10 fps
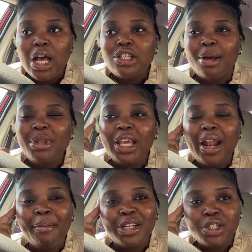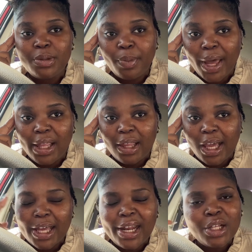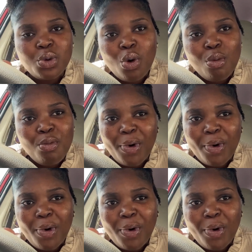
So I'm thinking I might just buy like an at-home